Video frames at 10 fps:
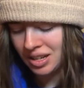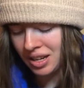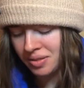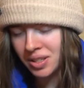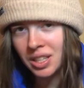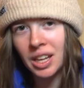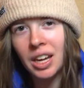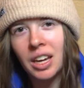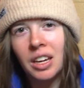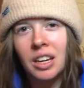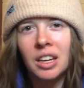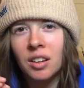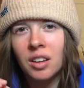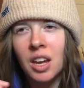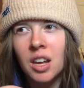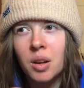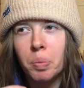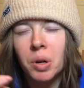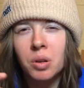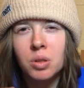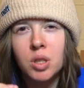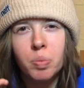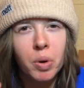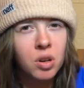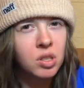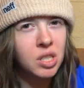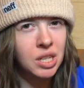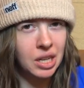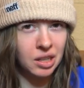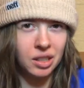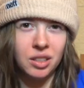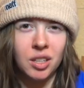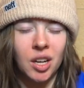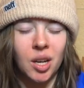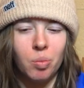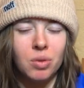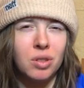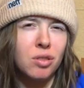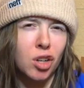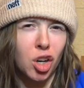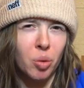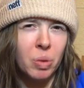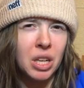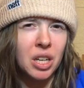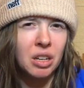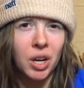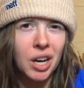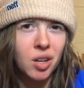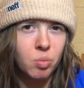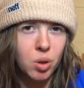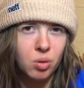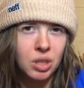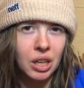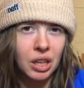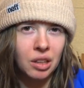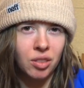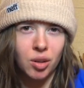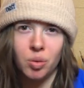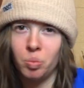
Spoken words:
I was like, can a person's personality type determine what kind of music they're